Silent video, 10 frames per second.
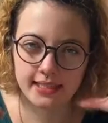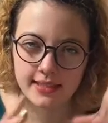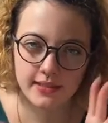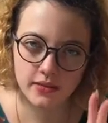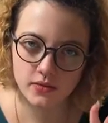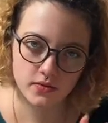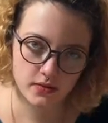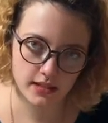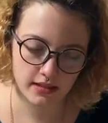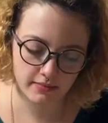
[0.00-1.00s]
and the
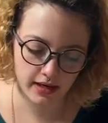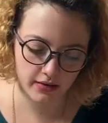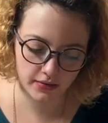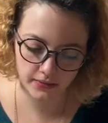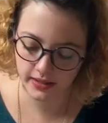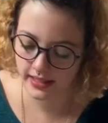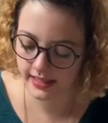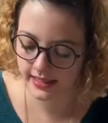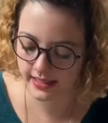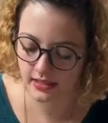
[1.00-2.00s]
nose and the mouth
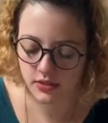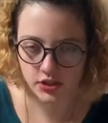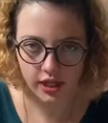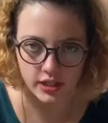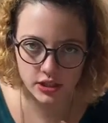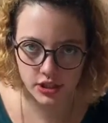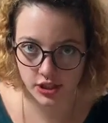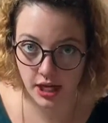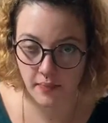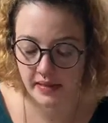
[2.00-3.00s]
was and changed the
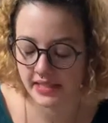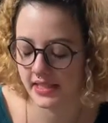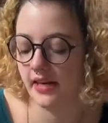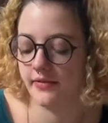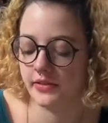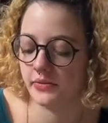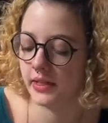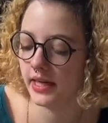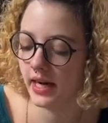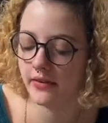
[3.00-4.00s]
shape and stuff. So
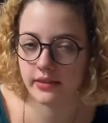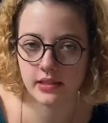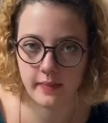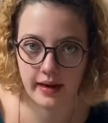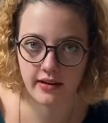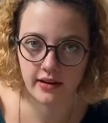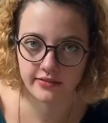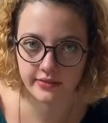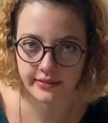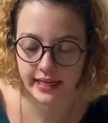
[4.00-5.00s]
we're kind of inspired
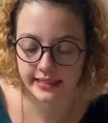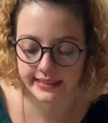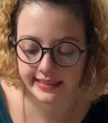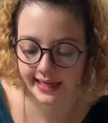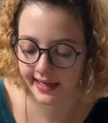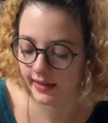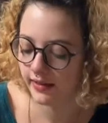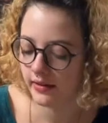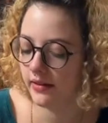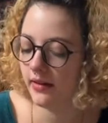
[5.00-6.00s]
off of that today.
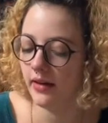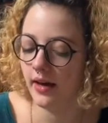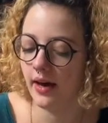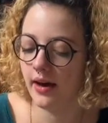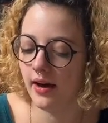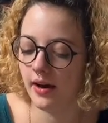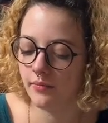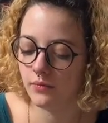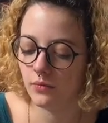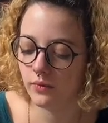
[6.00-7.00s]

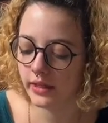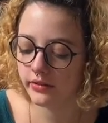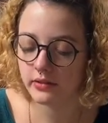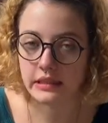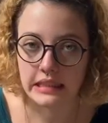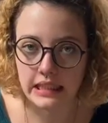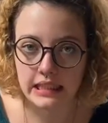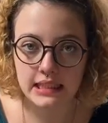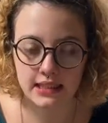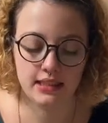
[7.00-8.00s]
What you'll
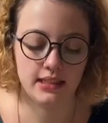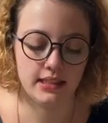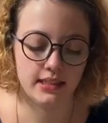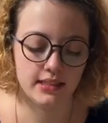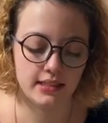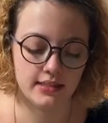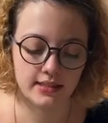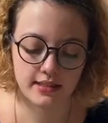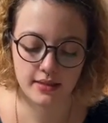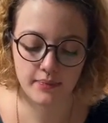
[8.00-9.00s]
need
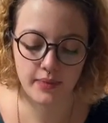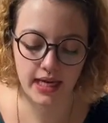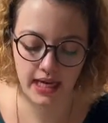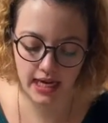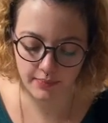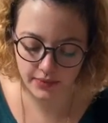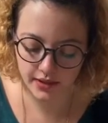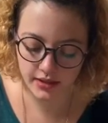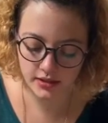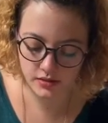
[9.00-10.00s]
is
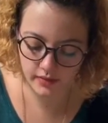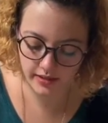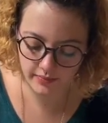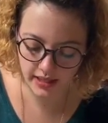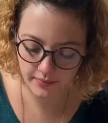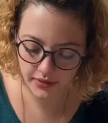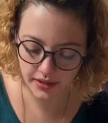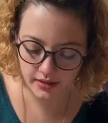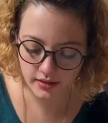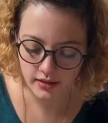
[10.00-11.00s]
paper, just white
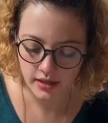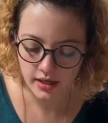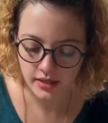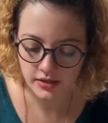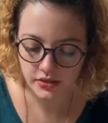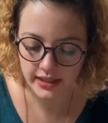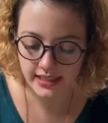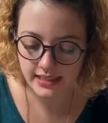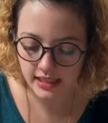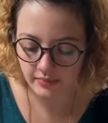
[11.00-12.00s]
paper,
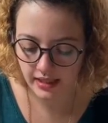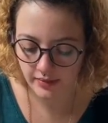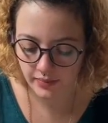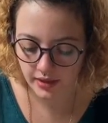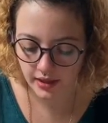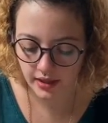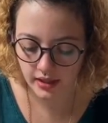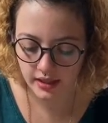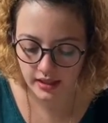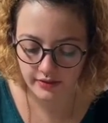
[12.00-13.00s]
tracing paper
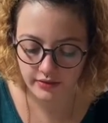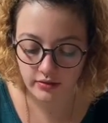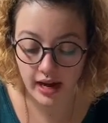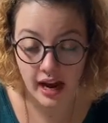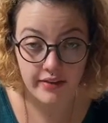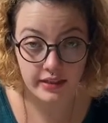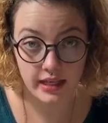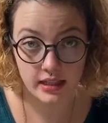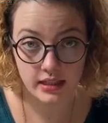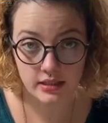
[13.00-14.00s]
if you have it.